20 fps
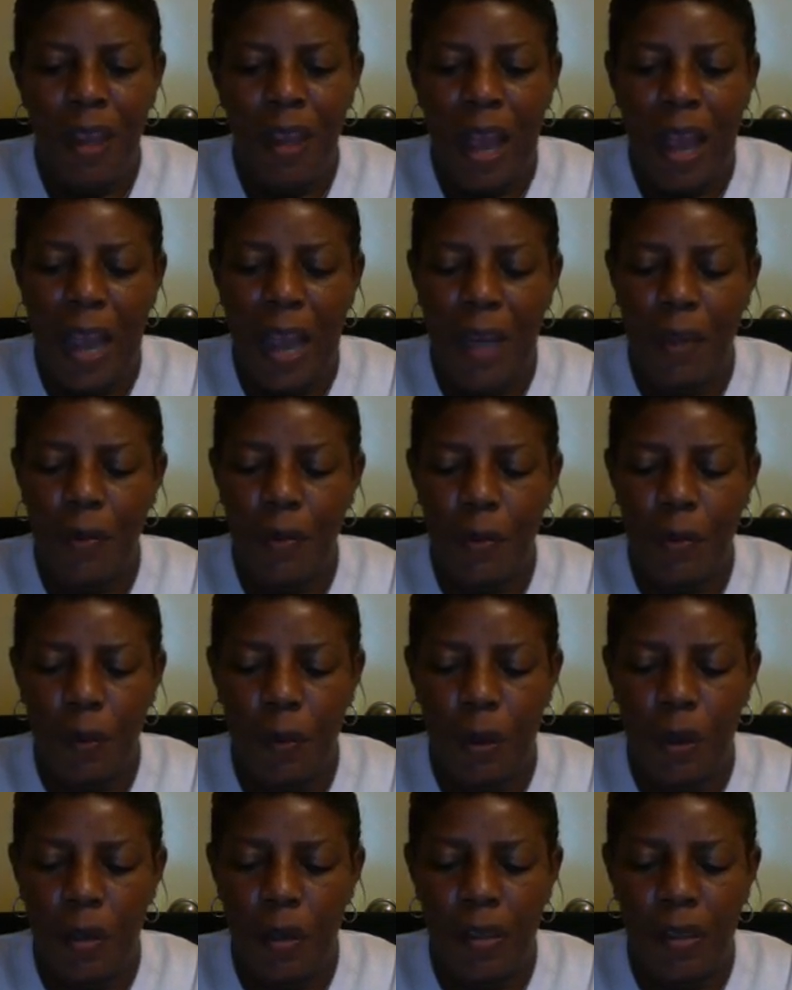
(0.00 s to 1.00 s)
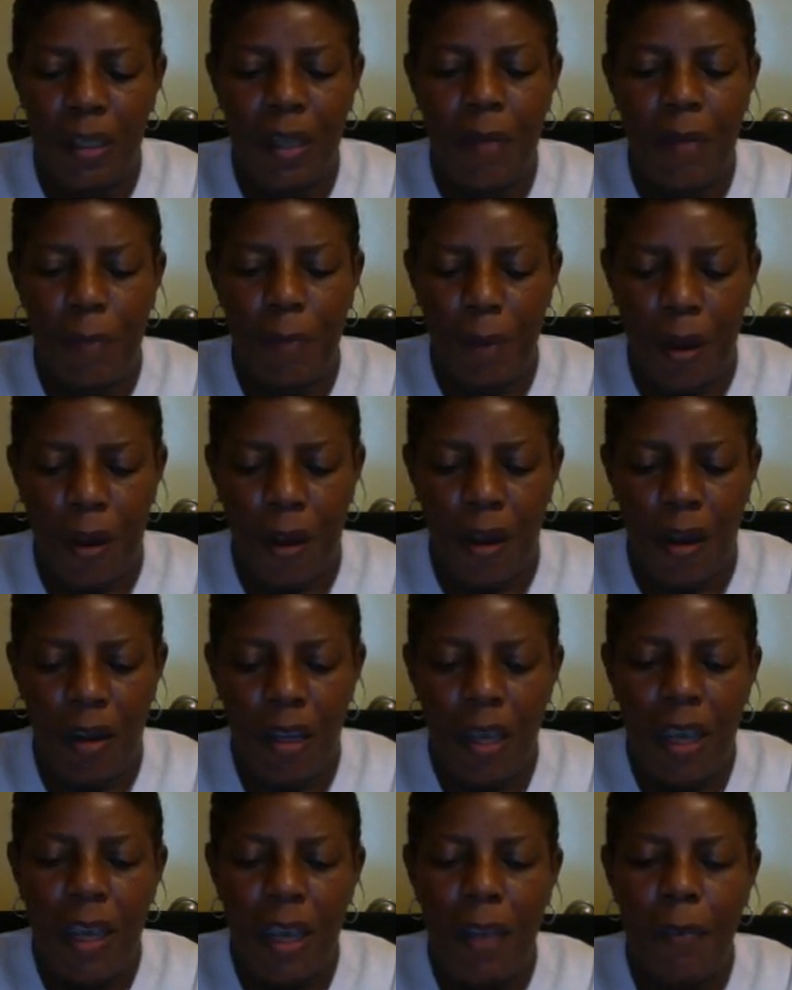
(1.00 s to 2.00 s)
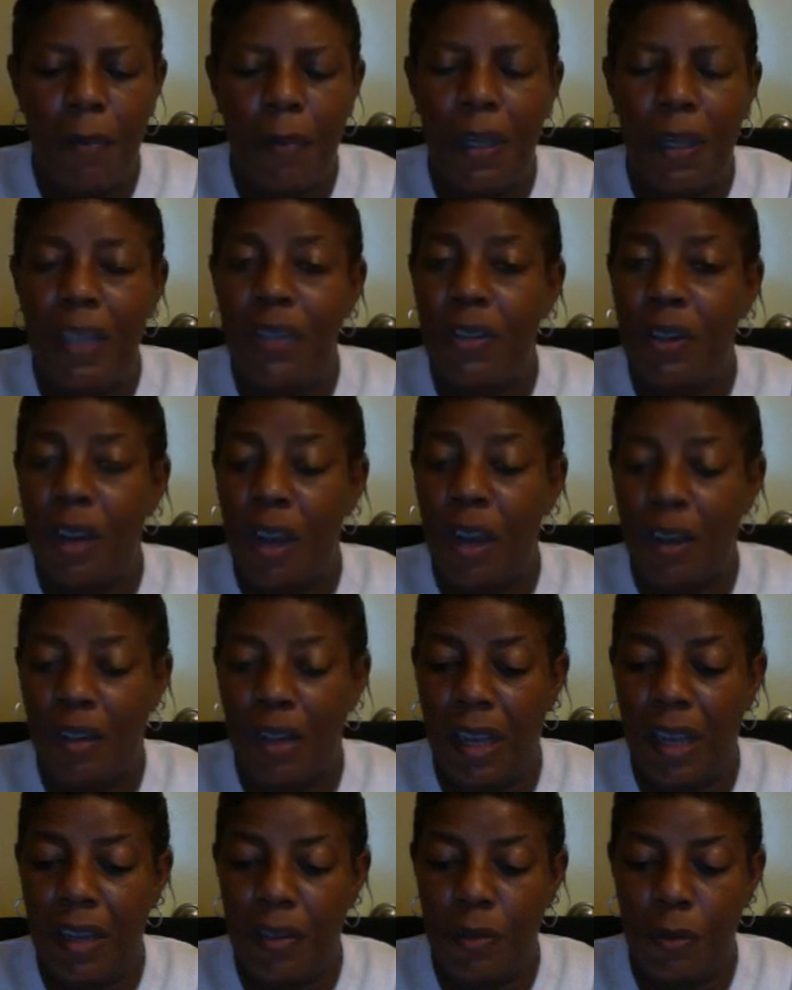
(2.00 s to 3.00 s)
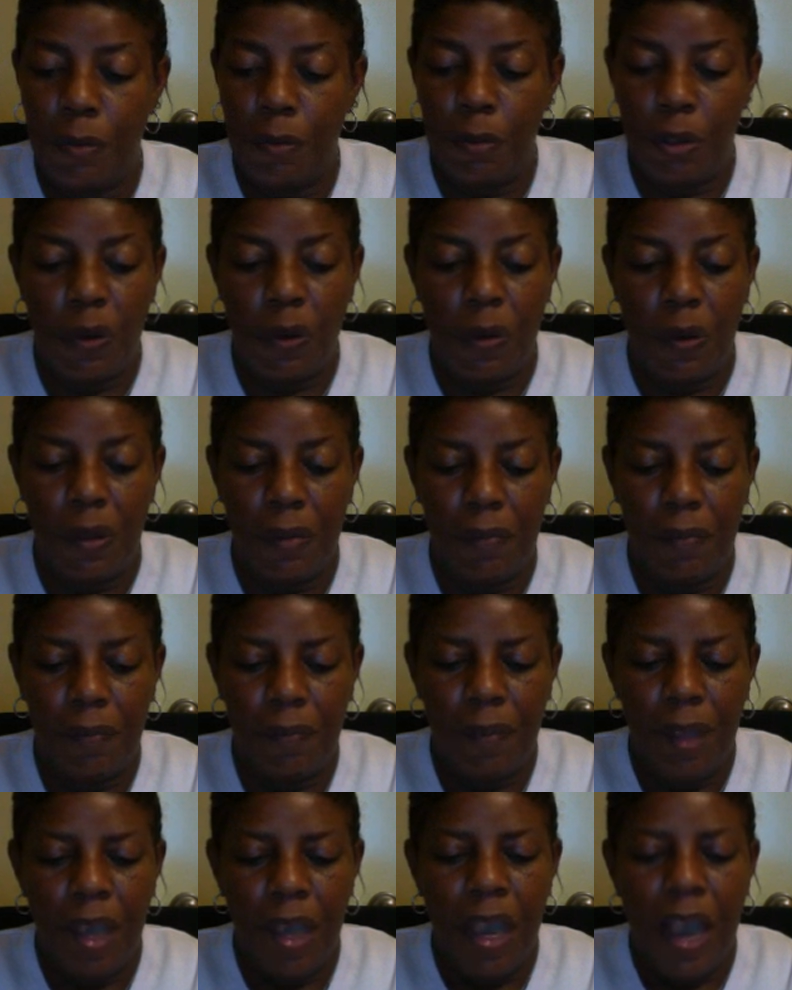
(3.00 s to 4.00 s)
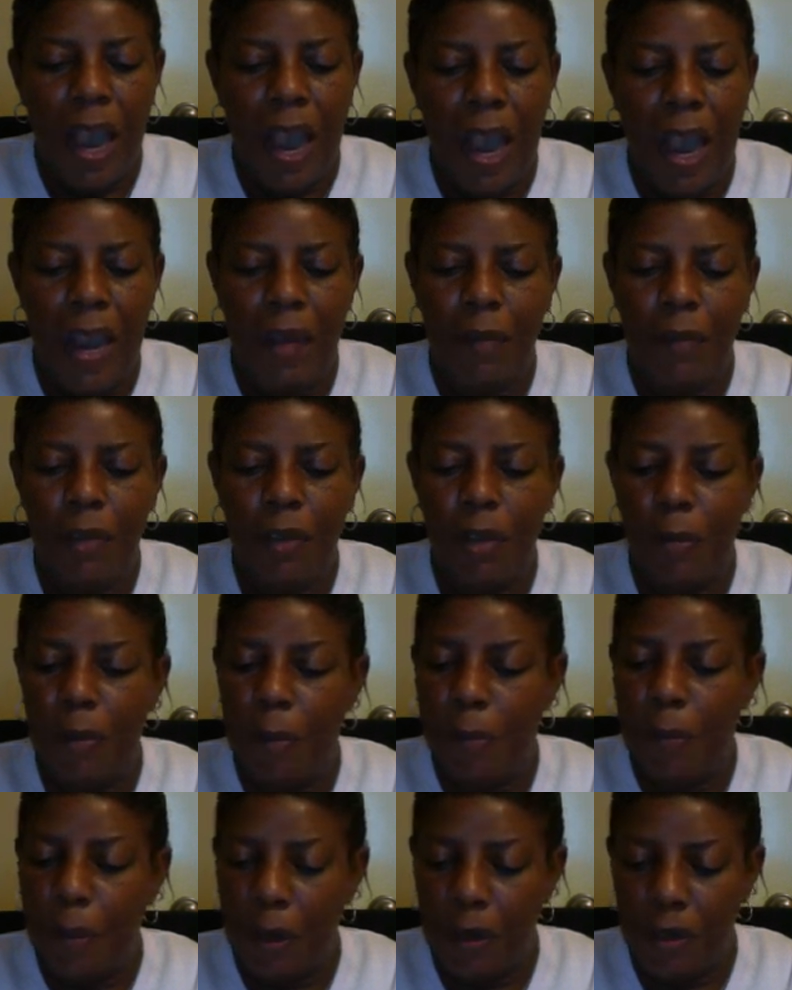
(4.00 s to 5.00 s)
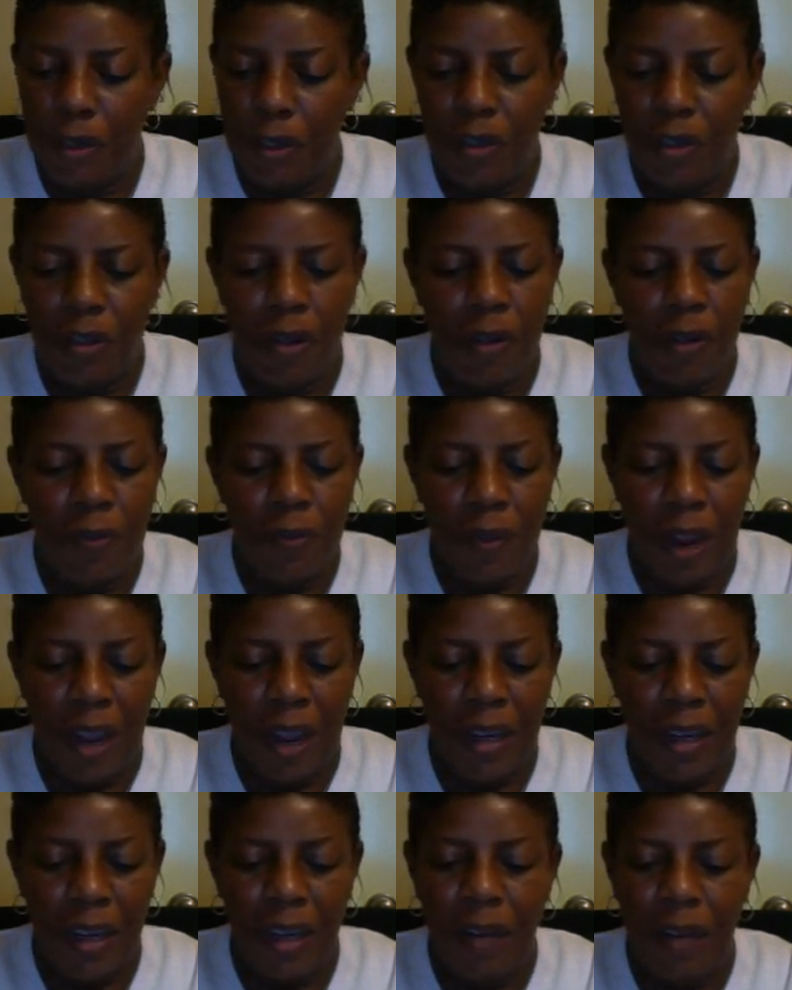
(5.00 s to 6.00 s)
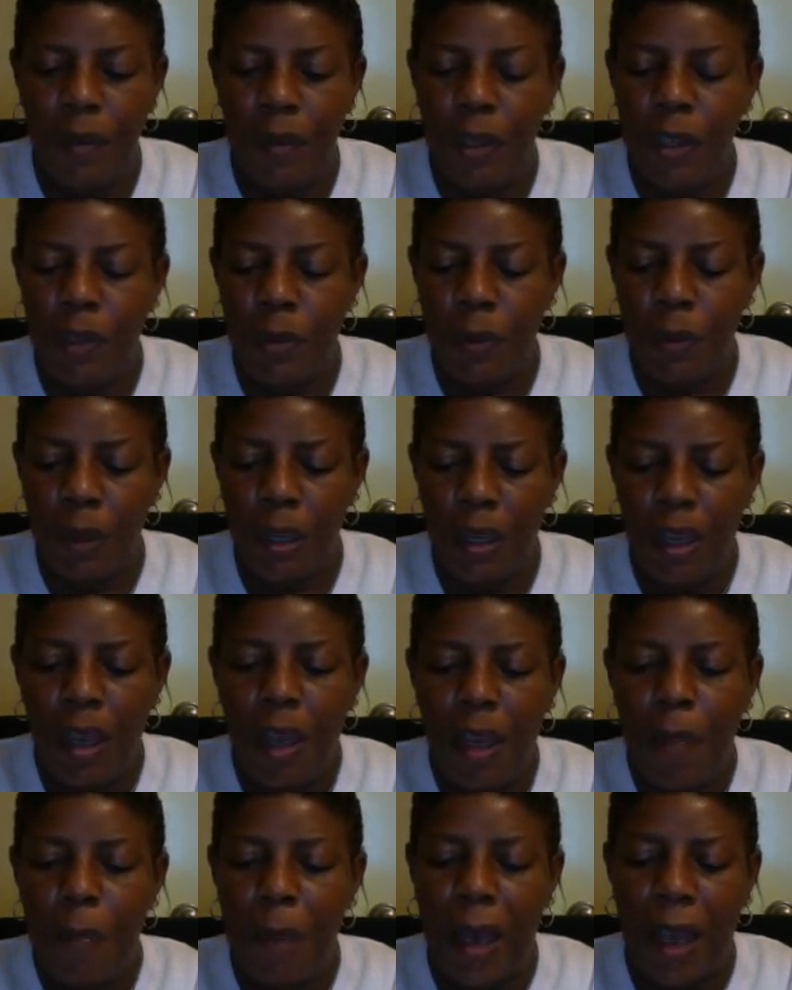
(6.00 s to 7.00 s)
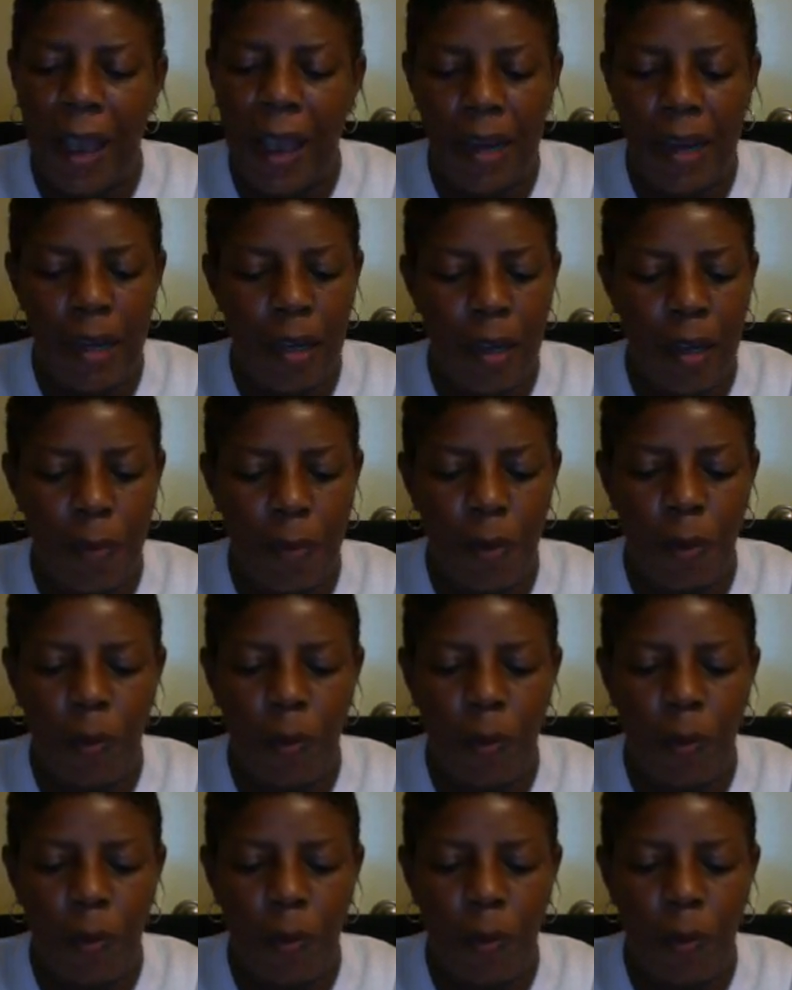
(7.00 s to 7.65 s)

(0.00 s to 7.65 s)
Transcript: Items were then bought and placed in our classroom store. Items could be purchased on Friday of each week by adding up your